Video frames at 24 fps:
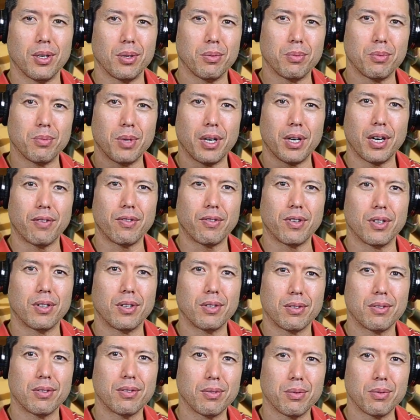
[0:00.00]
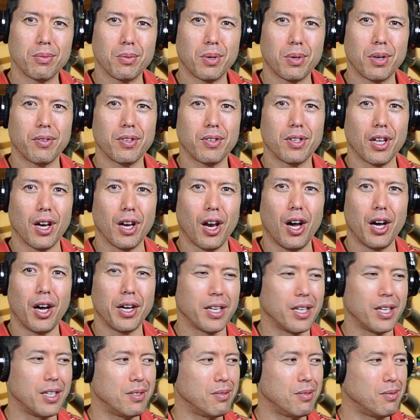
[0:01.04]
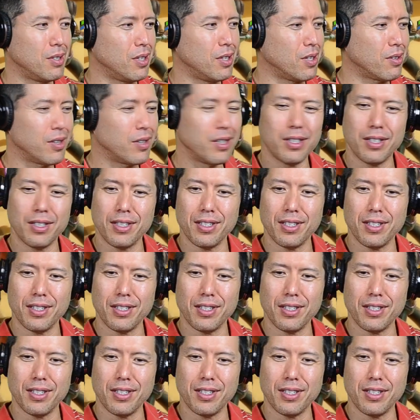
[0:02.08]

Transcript: whatever, the login thing, right?